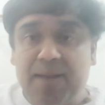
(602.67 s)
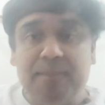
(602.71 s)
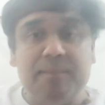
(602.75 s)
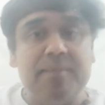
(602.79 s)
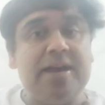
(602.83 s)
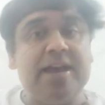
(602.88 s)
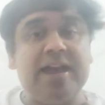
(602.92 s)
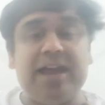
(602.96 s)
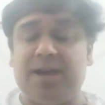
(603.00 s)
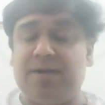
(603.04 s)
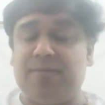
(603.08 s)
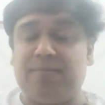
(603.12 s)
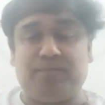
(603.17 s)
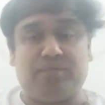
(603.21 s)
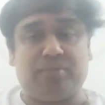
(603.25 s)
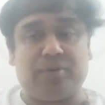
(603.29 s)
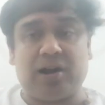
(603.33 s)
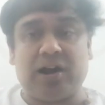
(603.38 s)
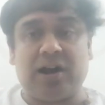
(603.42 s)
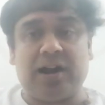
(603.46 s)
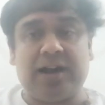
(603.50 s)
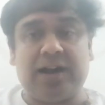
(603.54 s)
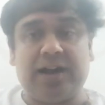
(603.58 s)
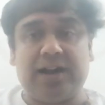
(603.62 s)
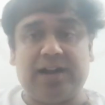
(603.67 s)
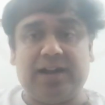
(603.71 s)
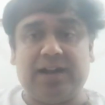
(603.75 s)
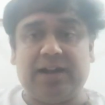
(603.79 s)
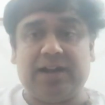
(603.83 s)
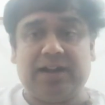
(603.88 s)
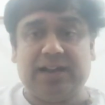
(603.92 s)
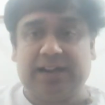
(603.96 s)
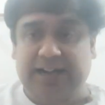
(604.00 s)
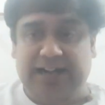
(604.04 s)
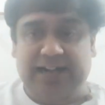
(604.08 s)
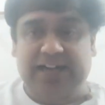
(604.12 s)
be employed.
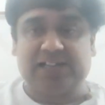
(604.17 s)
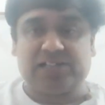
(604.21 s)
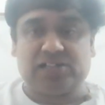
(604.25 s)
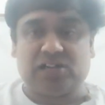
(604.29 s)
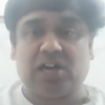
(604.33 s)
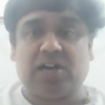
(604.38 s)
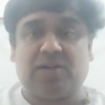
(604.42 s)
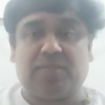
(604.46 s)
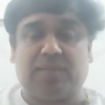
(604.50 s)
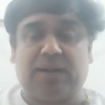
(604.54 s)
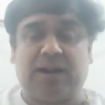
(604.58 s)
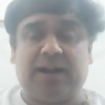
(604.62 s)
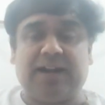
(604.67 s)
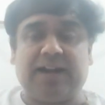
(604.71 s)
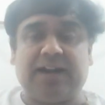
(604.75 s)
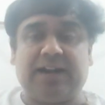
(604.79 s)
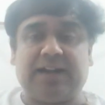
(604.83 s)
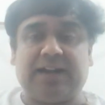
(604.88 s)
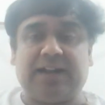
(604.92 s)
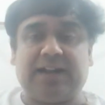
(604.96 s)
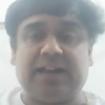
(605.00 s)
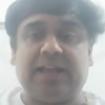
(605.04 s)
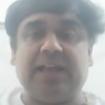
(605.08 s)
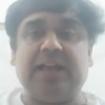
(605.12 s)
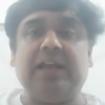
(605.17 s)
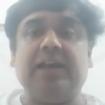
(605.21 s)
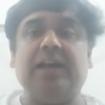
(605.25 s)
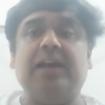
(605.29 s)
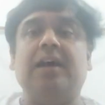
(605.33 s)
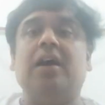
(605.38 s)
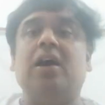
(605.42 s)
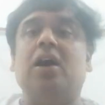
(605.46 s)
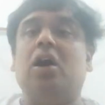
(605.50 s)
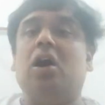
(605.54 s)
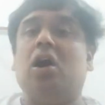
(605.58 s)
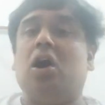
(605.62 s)
It is not mandatory.
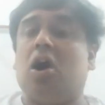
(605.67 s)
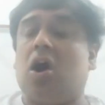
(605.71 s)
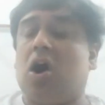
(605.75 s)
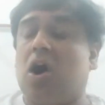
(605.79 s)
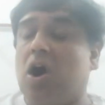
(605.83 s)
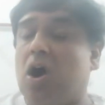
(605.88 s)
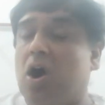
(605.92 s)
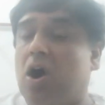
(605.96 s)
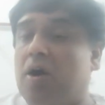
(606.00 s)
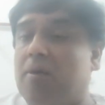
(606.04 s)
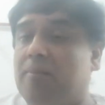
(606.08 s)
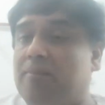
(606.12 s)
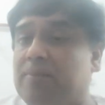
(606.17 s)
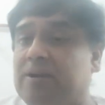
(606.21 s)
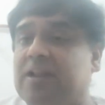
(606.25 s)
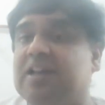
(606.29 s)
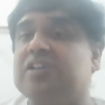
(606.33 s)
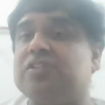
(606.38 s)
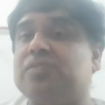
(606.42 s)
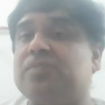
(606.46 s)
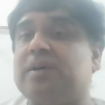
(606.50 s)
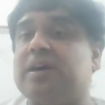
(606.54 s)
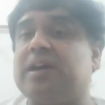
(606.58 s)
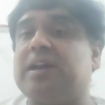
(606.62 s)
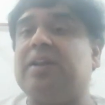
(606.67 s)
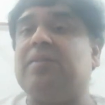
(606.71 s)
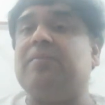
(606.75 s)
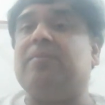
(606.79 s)
Please bear in